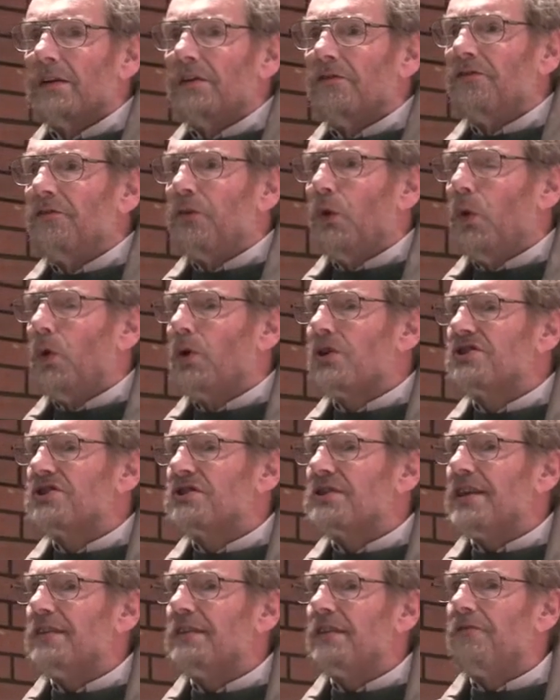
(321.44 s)

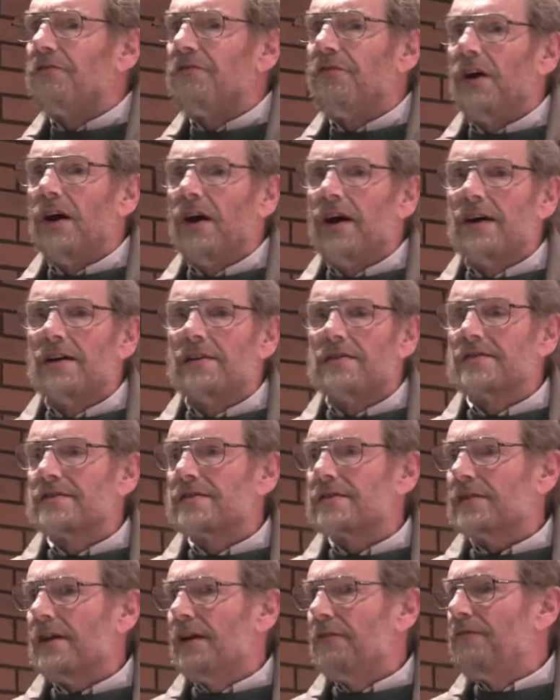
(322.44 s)
forged in the
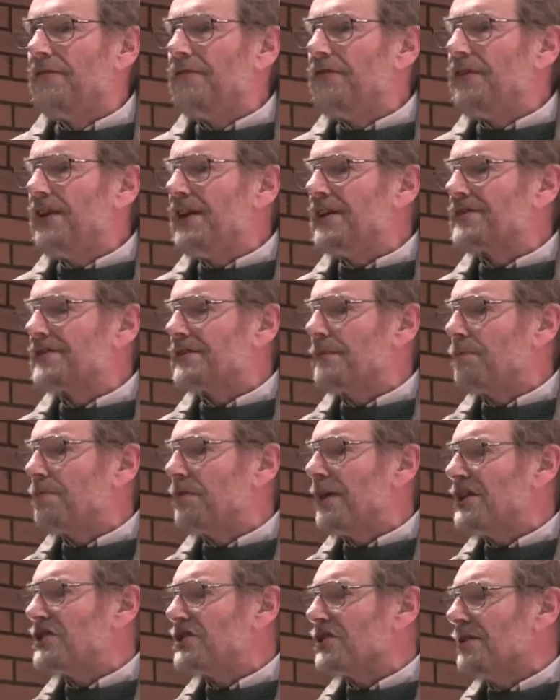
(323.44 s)
fires of fierce
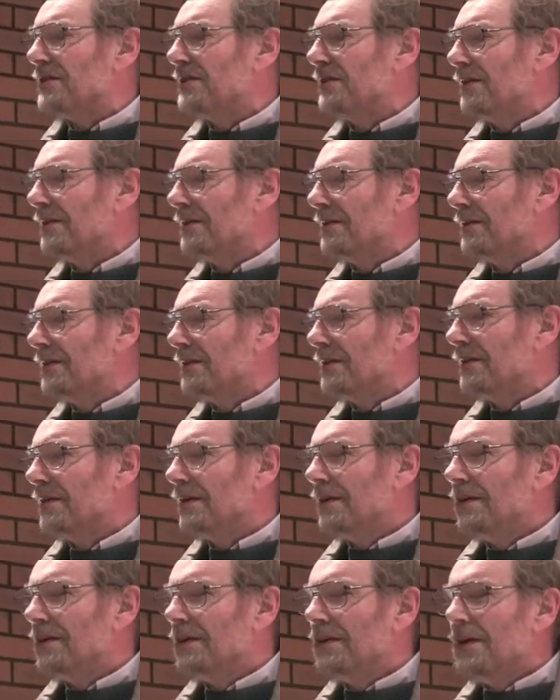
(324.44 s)
oppression,
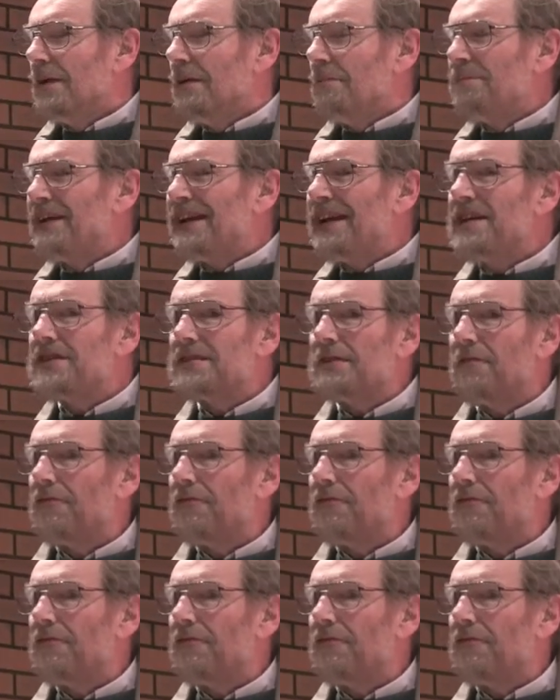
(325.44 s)
begin to